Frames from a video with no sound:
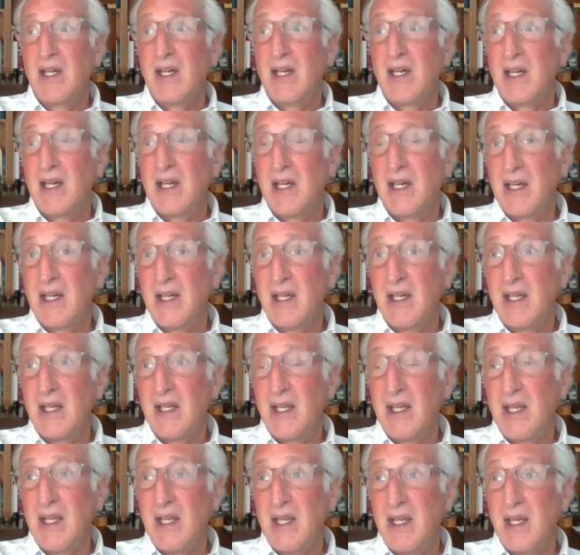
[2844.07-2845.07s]

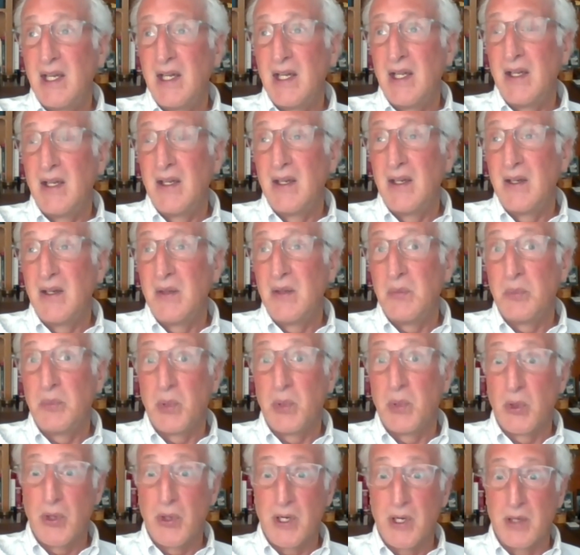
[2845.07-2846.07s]

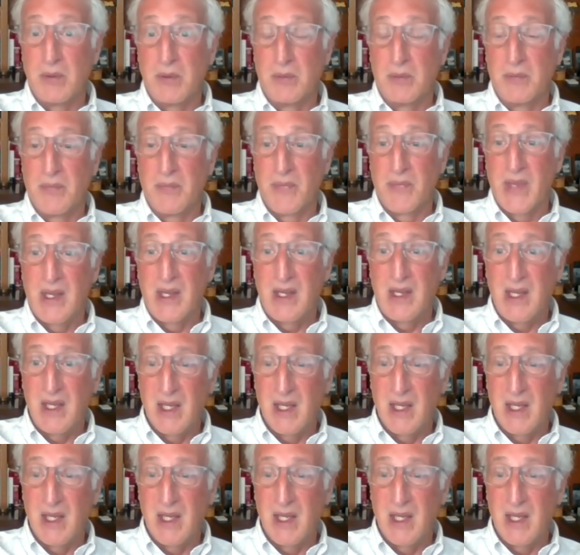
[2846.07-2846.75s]
and boredom.